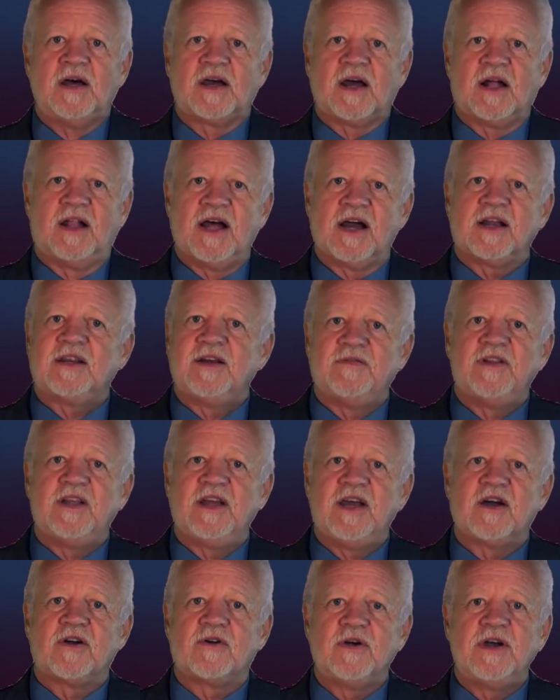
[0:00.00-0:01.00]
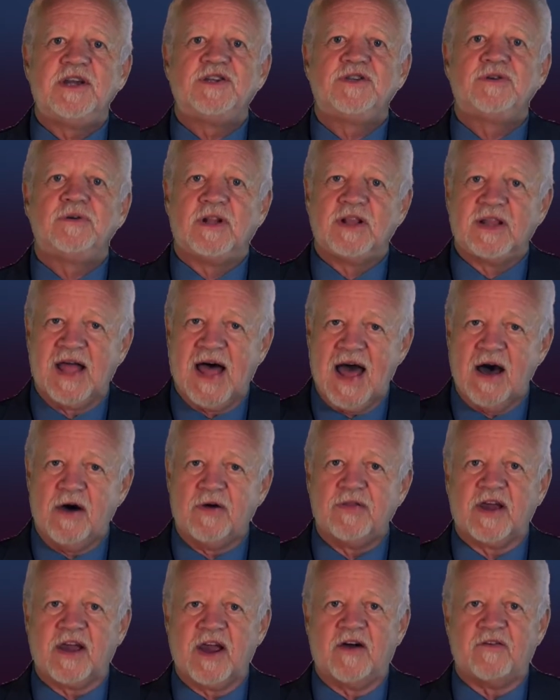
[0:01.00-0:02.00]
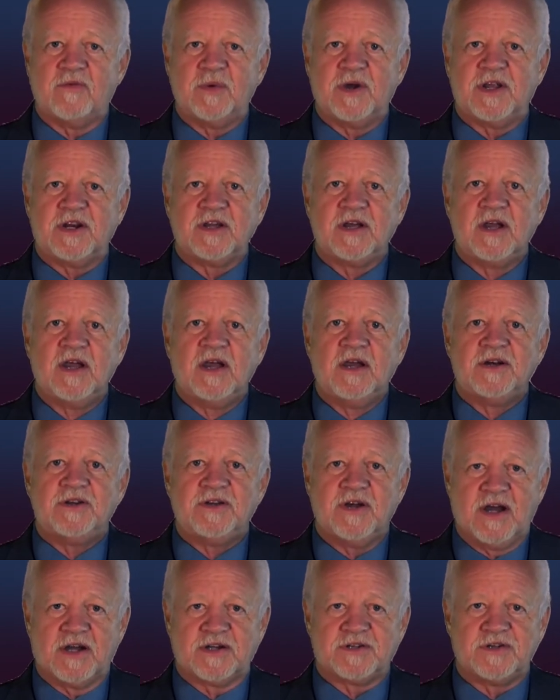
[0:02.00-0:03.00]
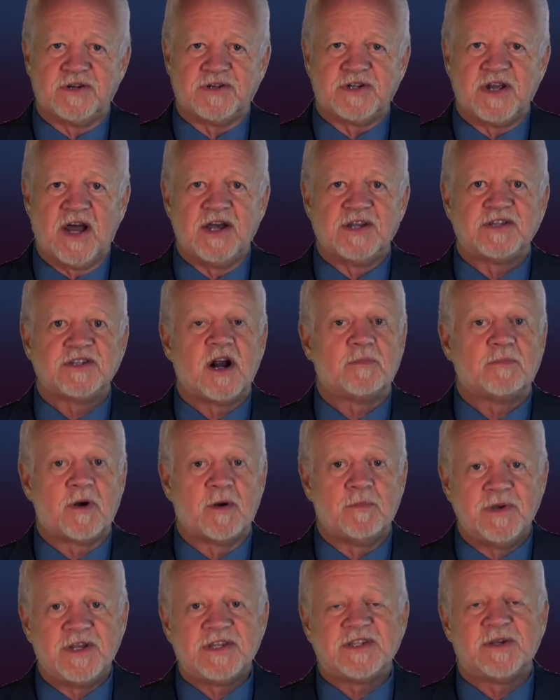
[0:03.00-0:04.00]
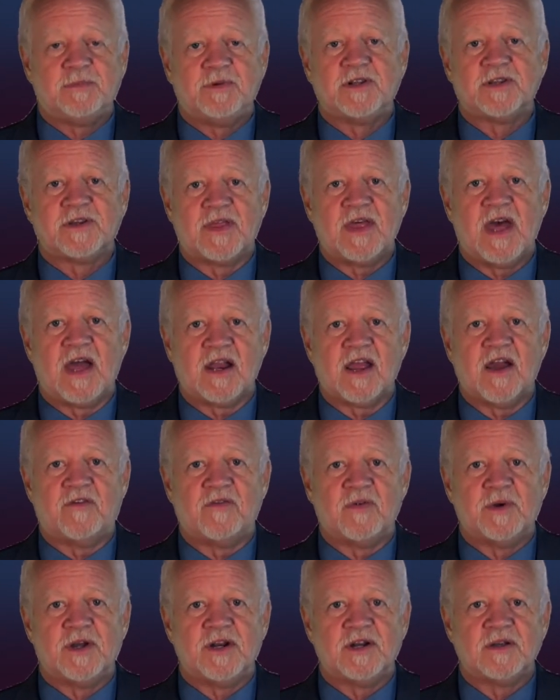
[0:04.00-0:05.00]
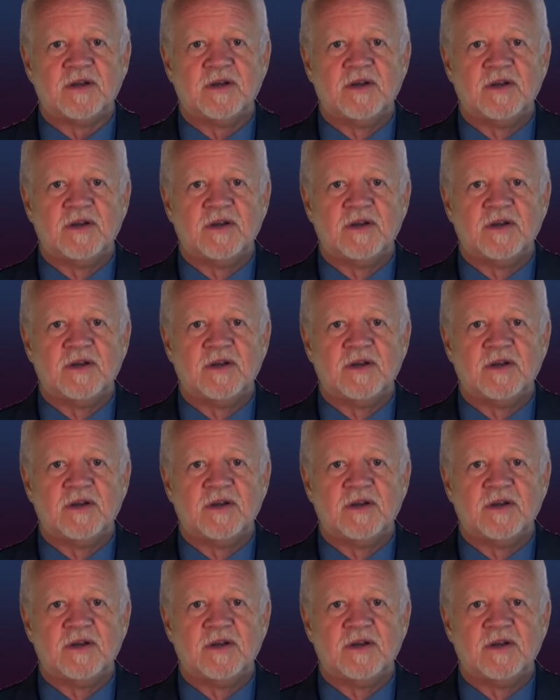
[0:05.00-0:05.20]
collectively agree to allow the government to exercise are permissible to that government.